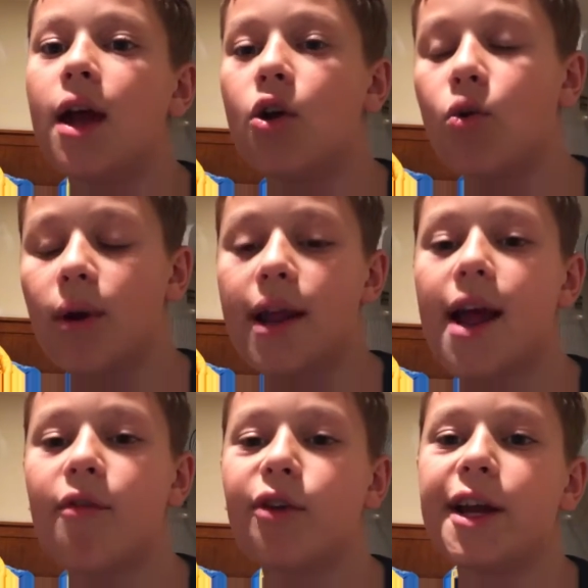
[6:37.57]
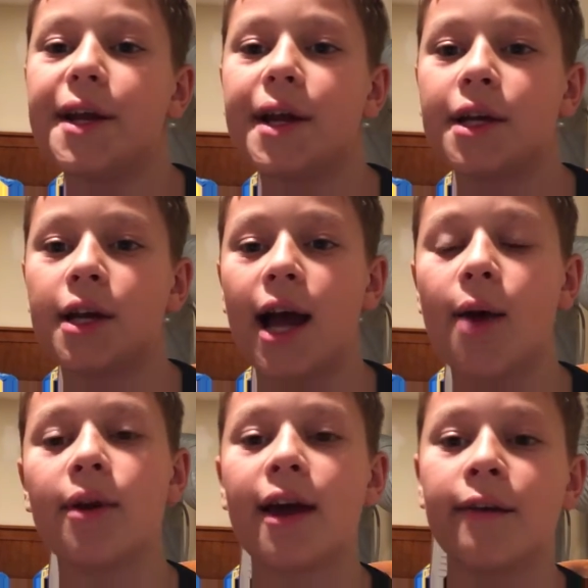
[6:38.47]
Who would I have win?
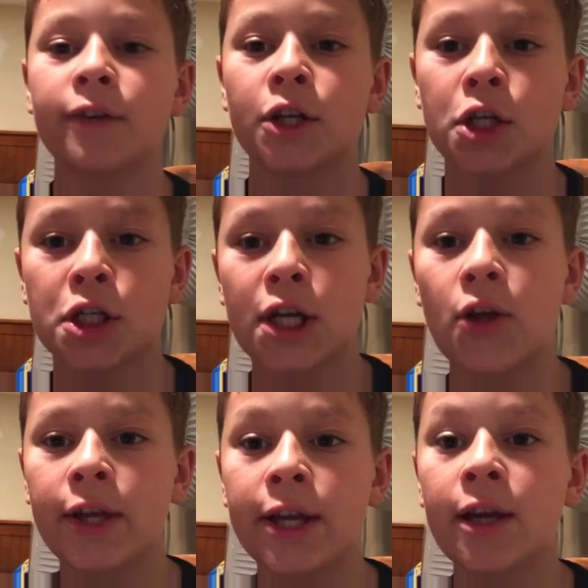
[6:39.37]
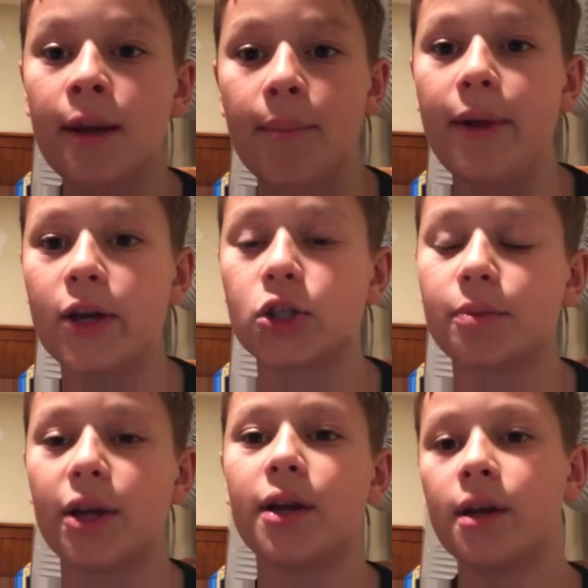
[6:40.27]
I would have Shelton
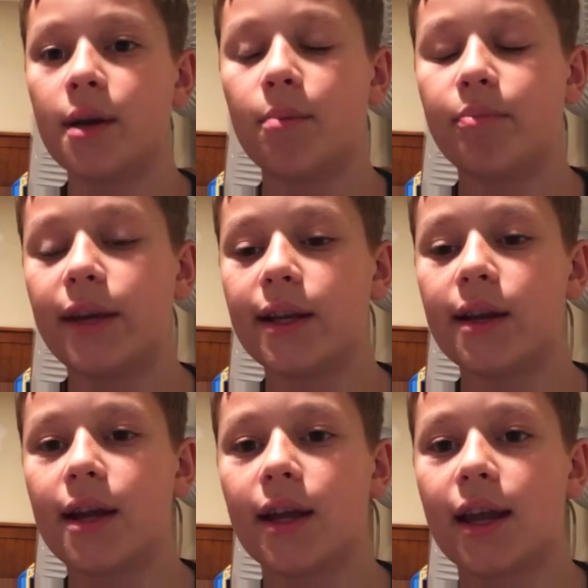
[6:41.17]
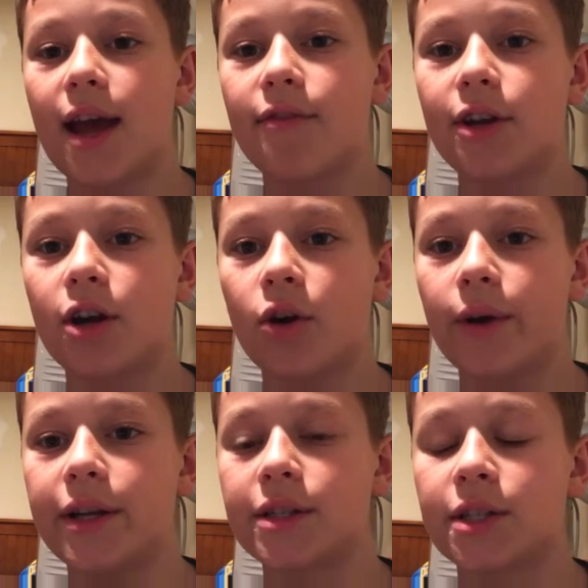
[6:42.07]
Benjamin beat Kevin
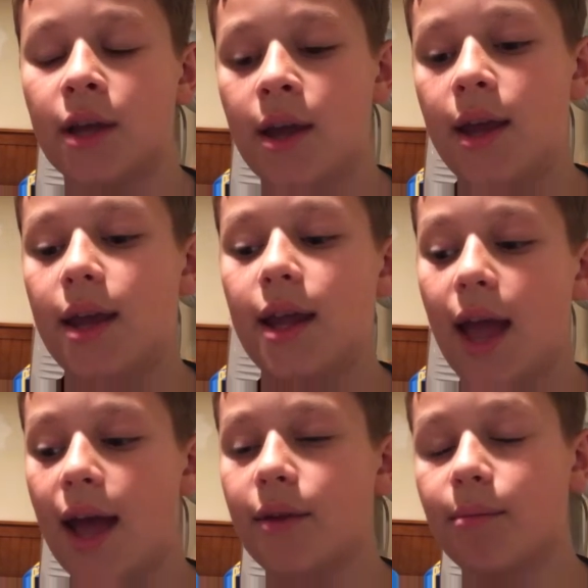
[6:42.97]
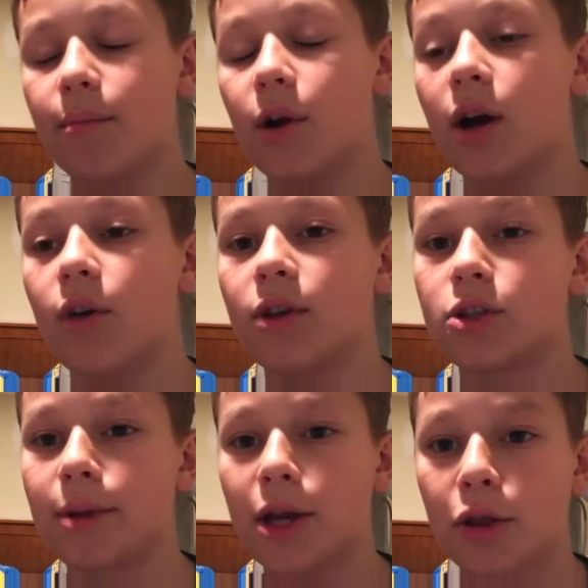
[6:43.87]
Owens at
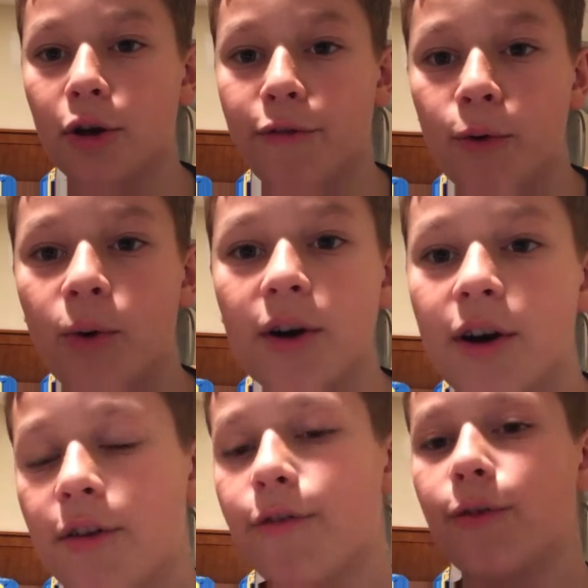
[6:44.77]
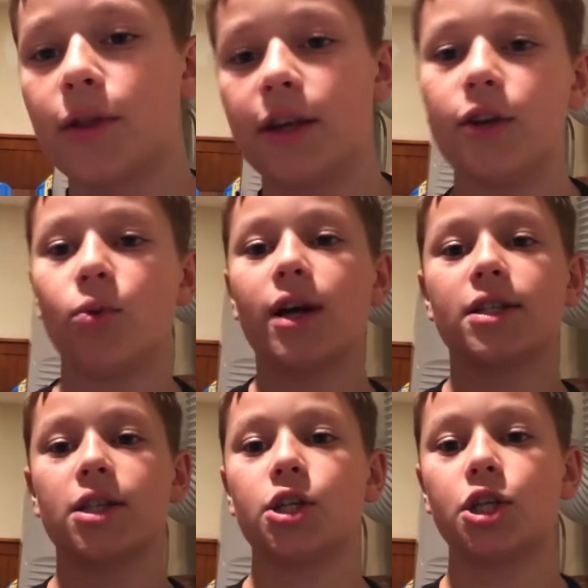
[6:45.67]
WrestleMania 34 for the
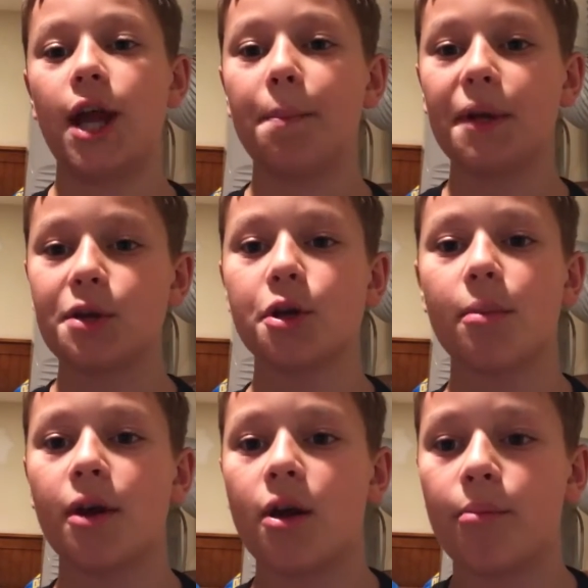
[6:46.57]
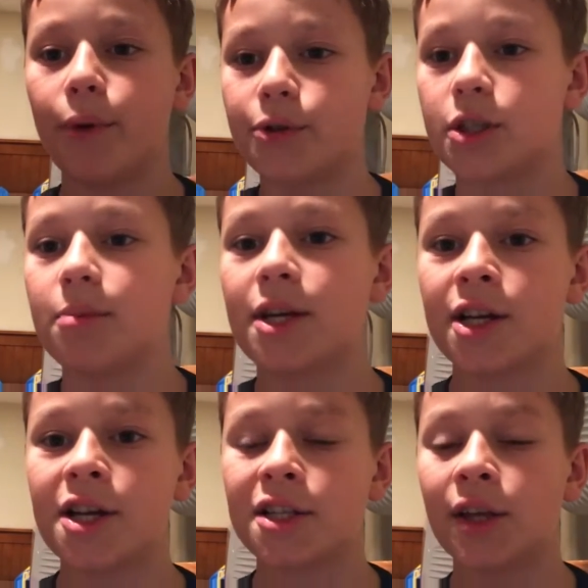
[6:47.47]
U.S. Championship. Mostly
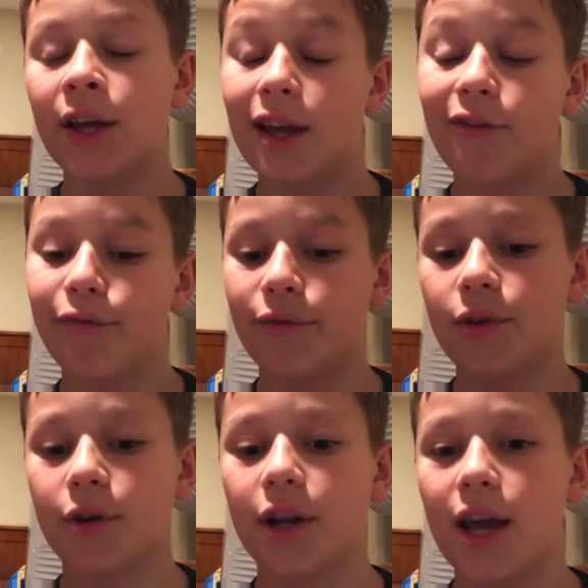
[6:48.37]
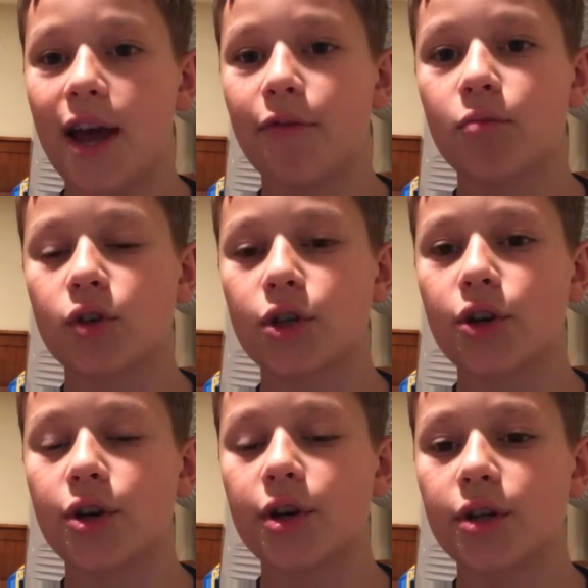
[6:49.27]
because if you're going to have him
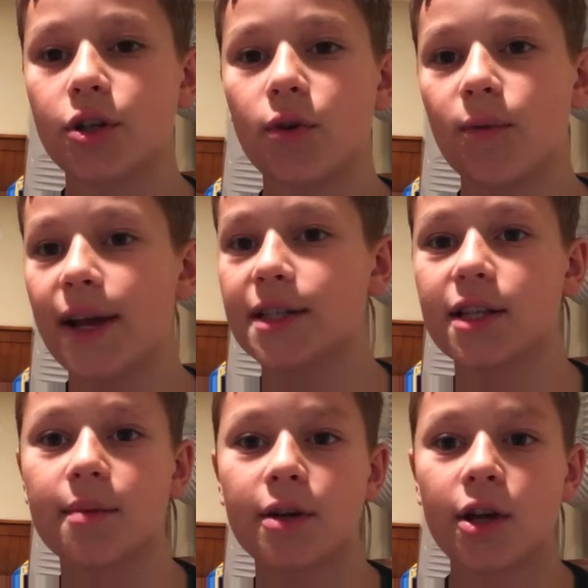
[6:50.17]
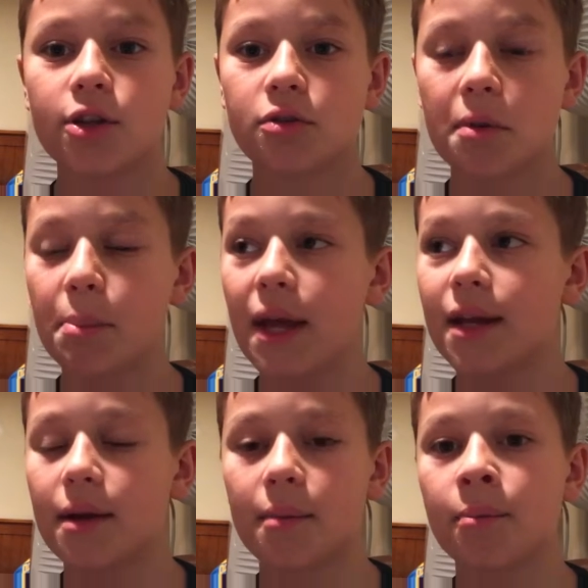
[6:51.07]
return, don't waste him. So
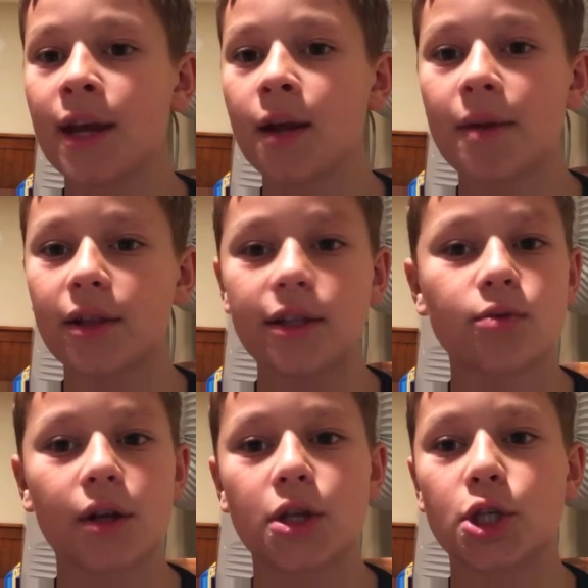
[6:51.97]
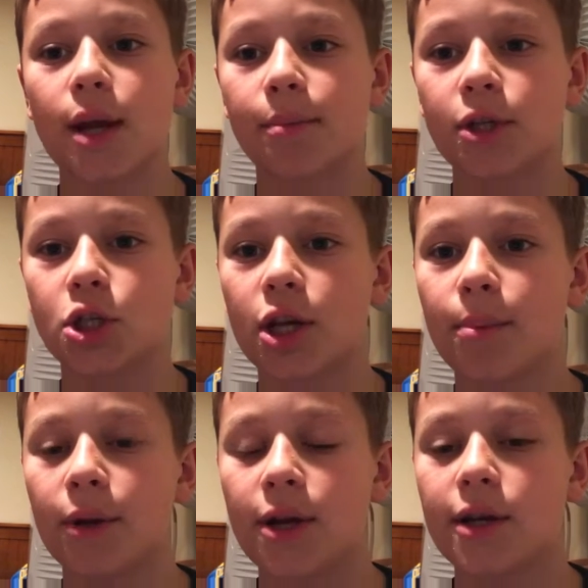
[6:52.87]
make him at least win the
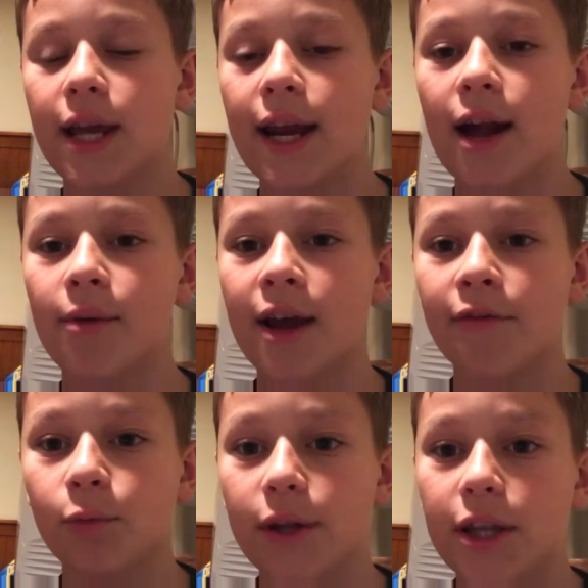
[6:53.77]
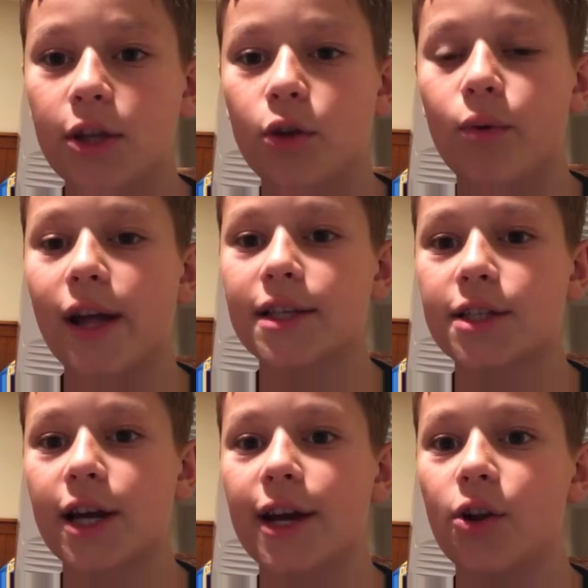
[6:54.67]
championship, and I would have him win the
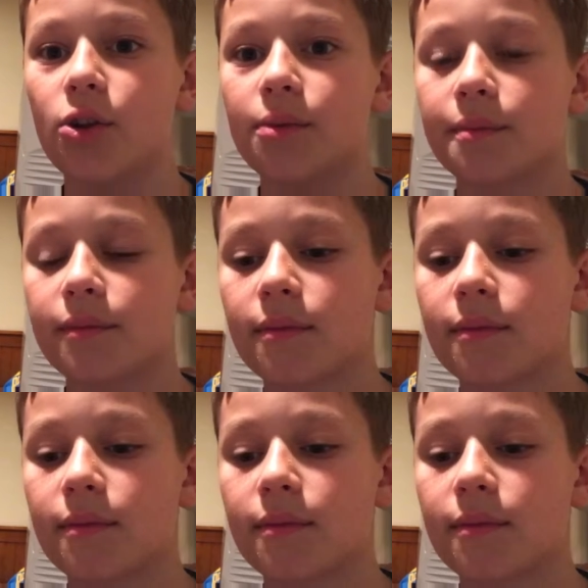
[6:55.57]
U.S. title.